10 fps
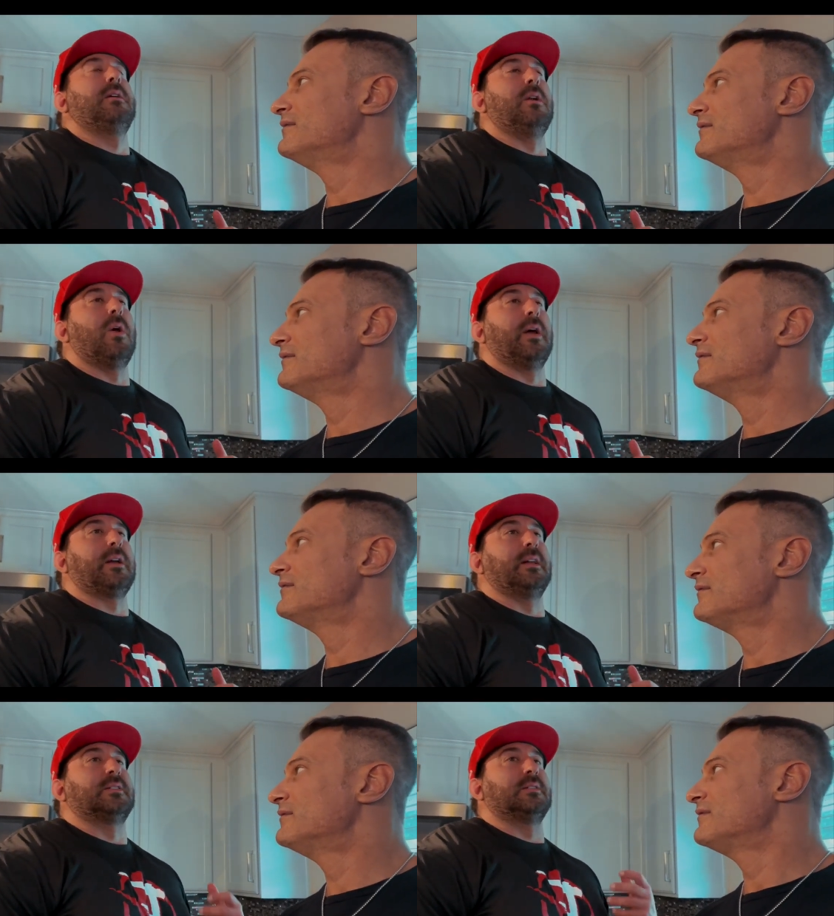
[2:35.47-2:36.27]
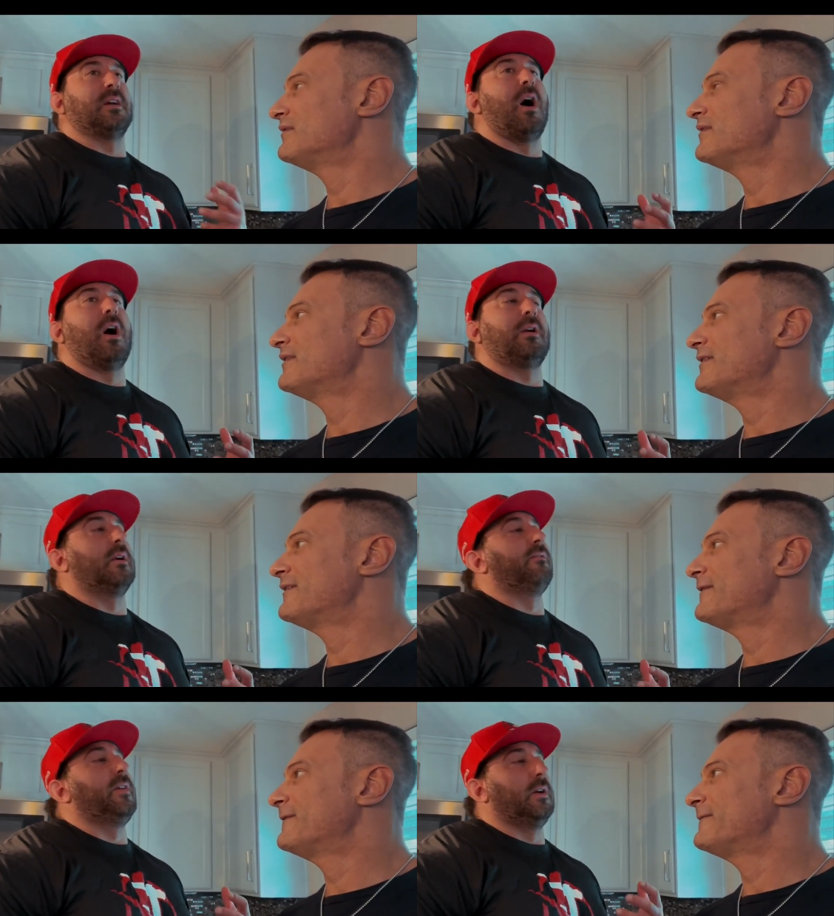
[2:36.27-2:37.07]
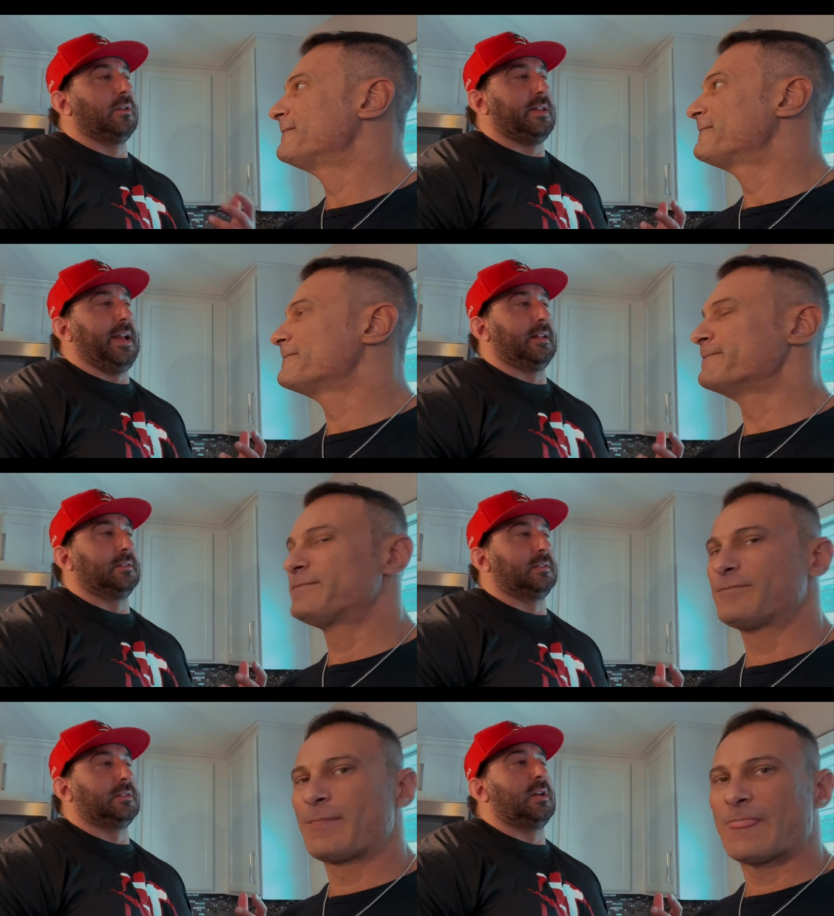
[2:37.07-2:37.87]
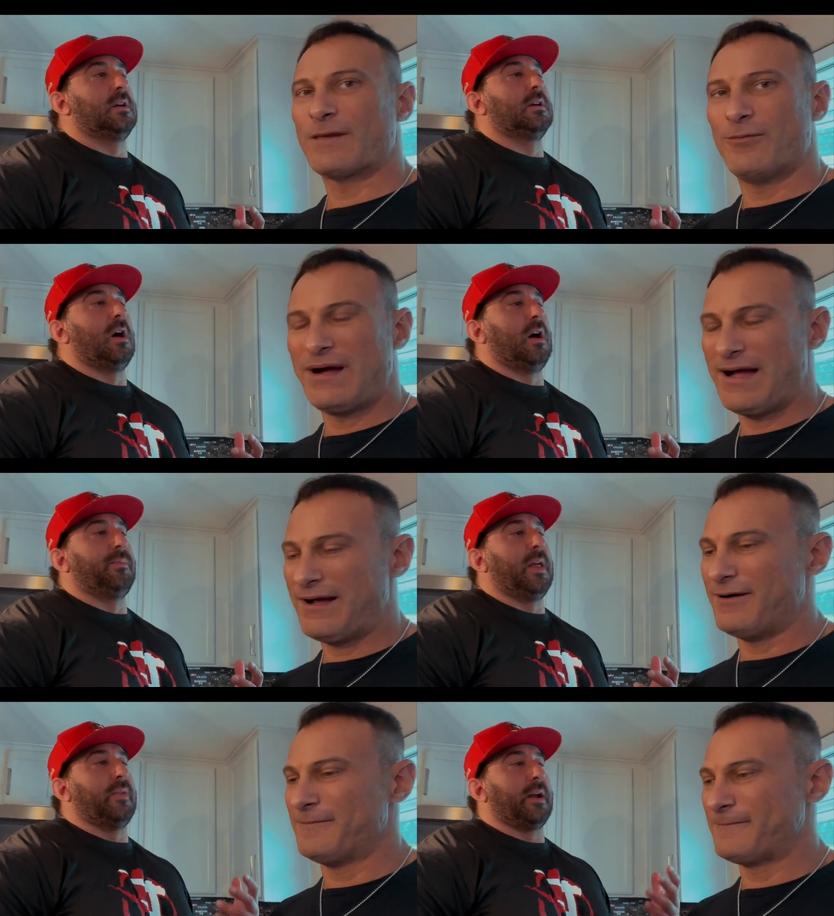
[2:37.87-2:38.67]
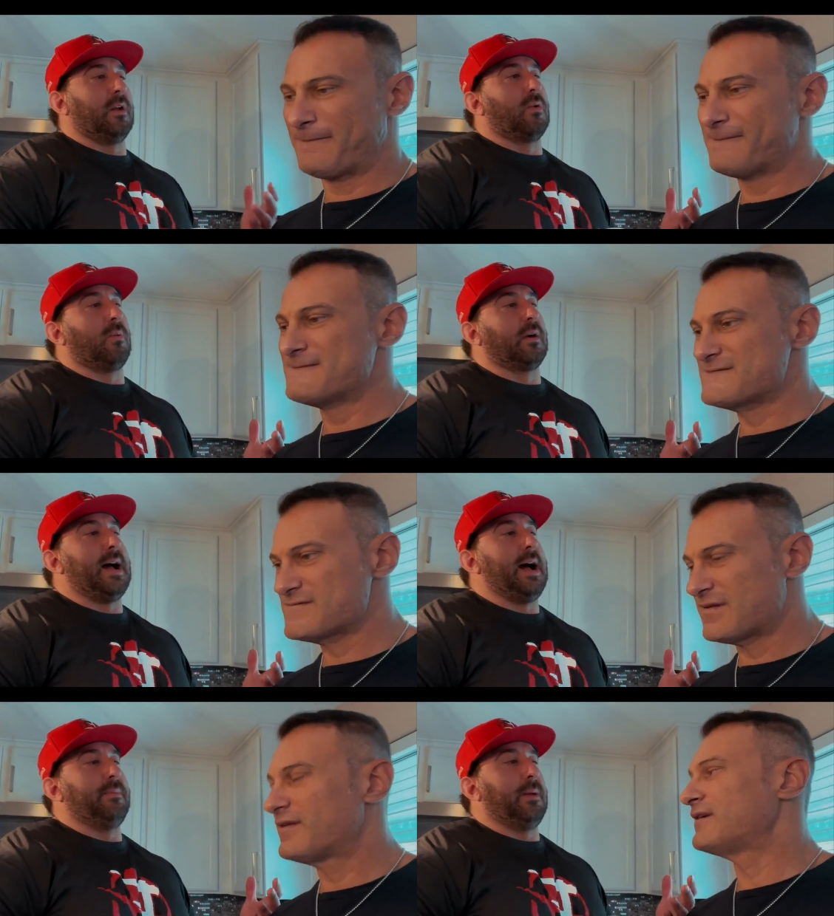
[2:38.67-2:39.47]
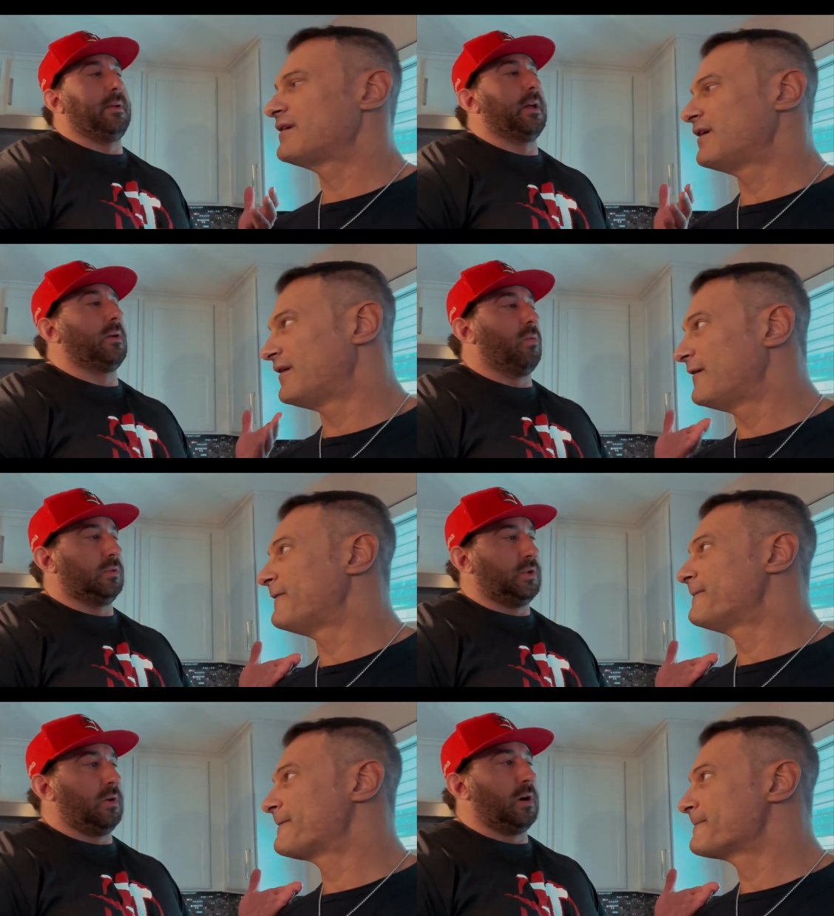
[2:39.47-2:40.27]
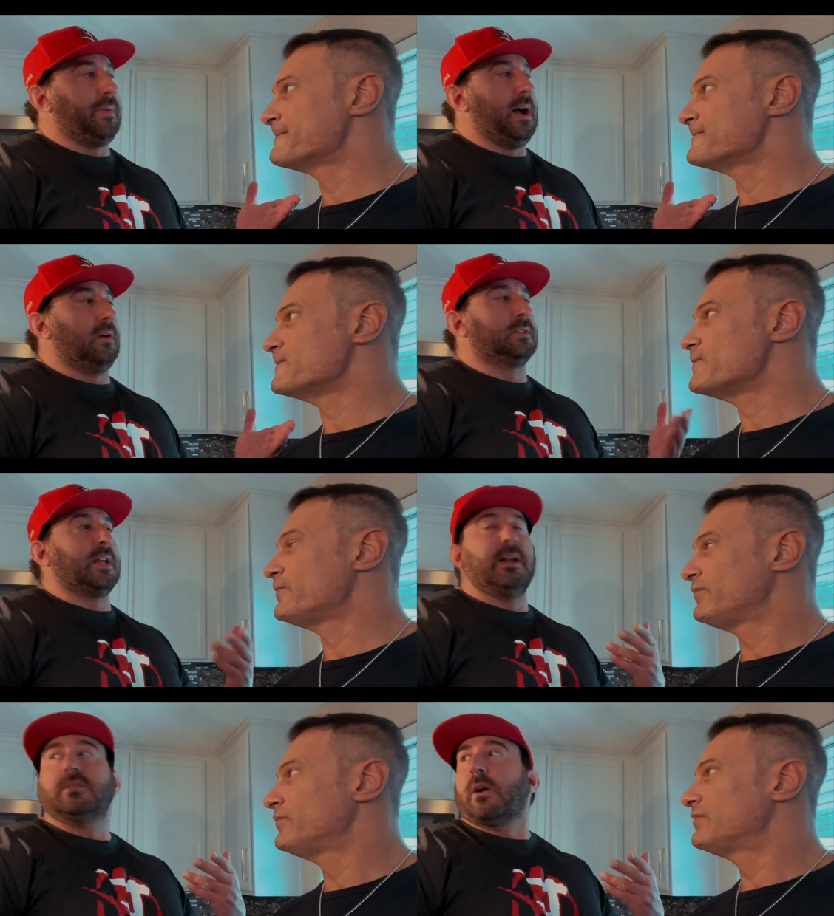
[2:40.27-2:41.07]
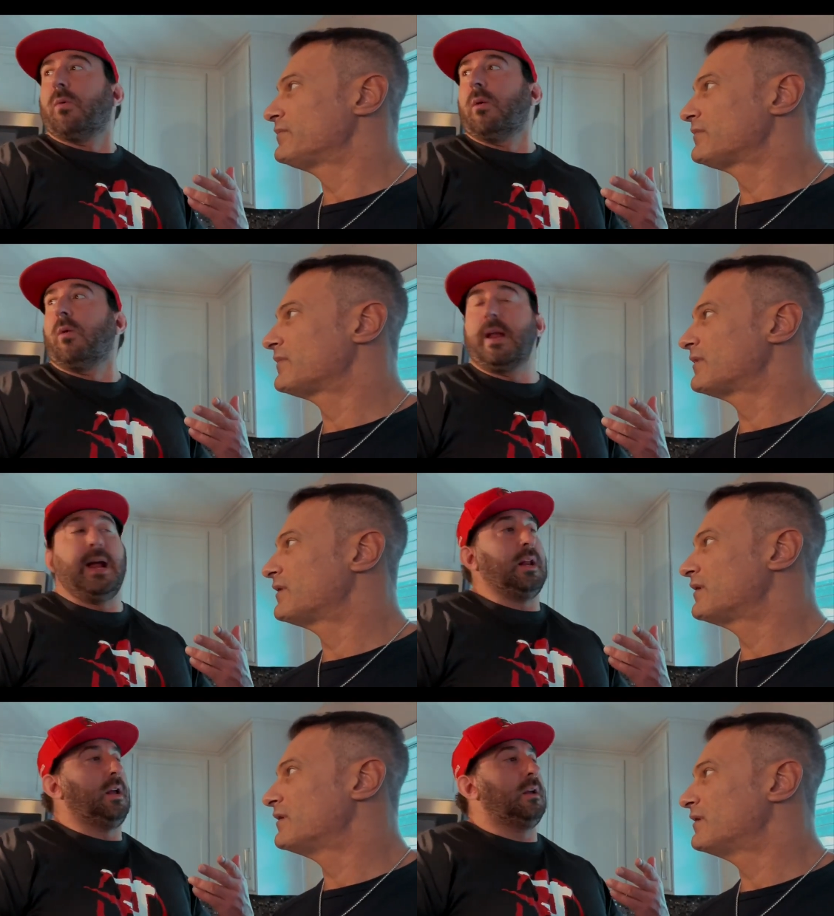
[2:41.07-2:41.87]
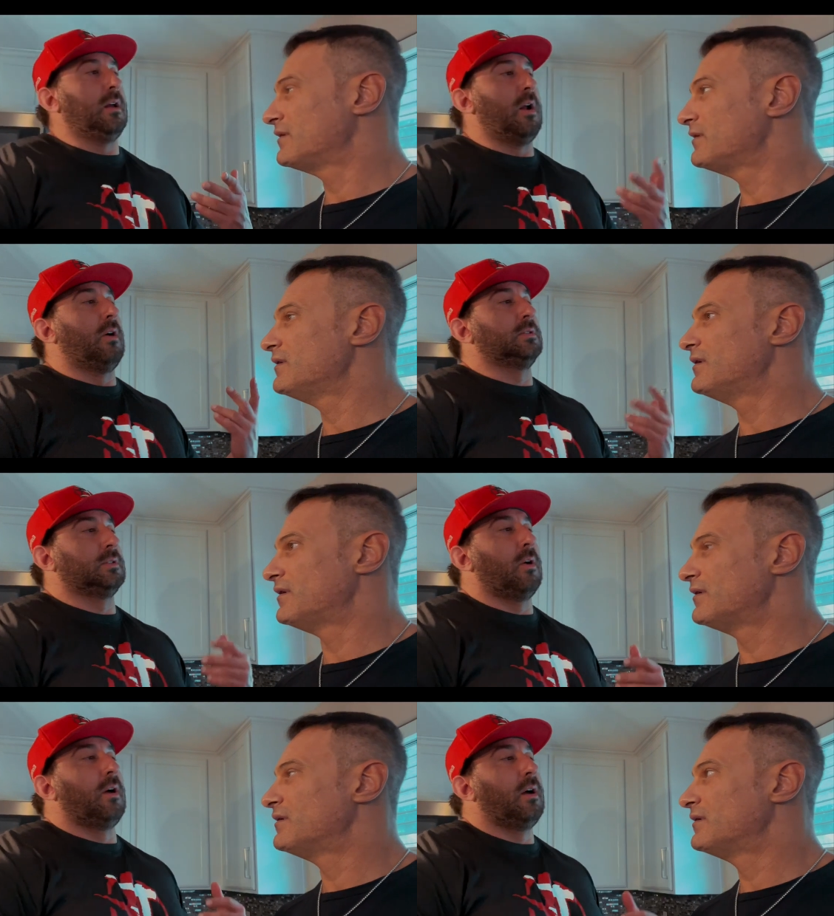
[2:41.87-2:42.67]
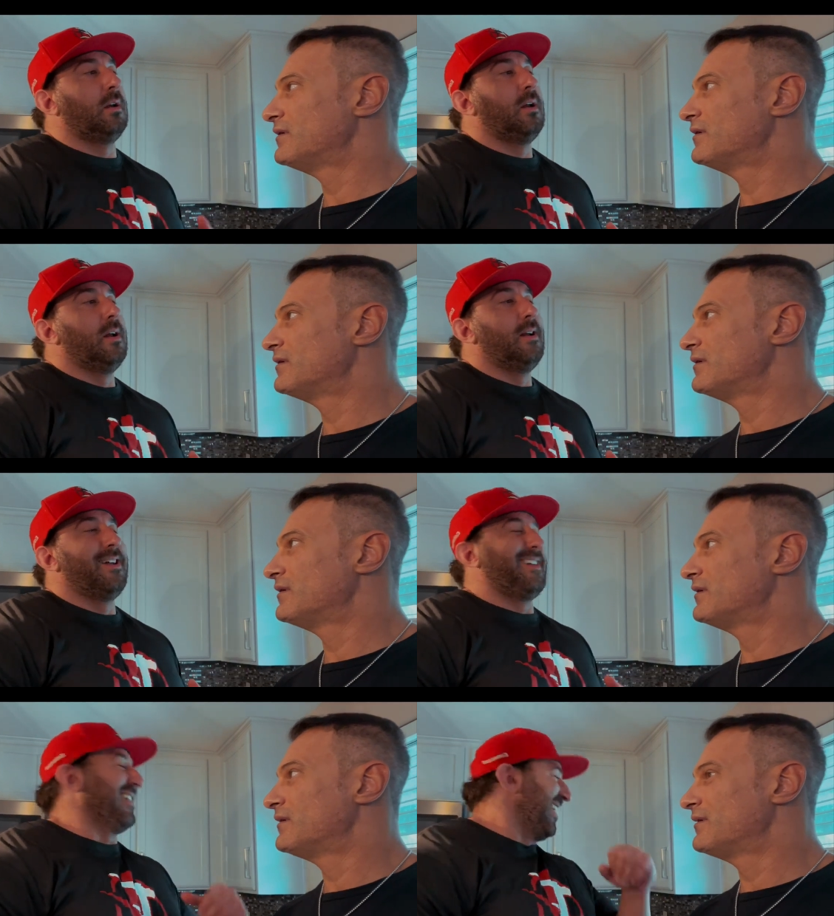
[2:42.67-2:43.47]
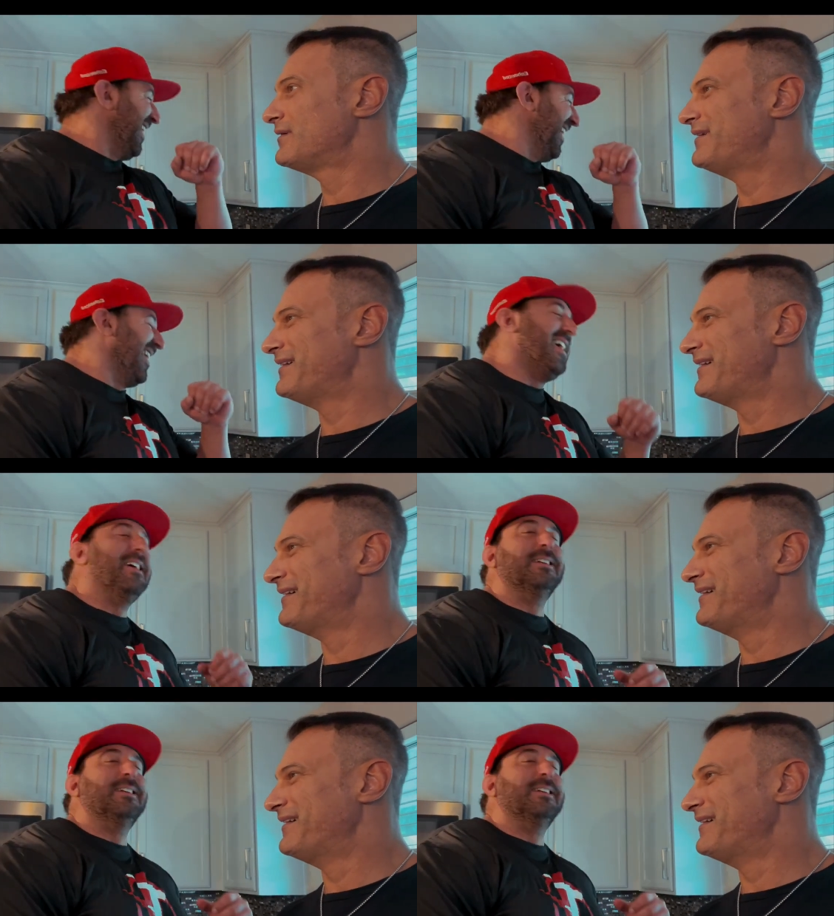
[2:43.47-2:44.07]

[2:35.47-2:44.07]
Speaker 1: You know, like it's harder to feel things um, wow. um, than like a normal guy. Maybe yeah. like 200 pounds. Kenny's like what 180. You know, yeah. so uh,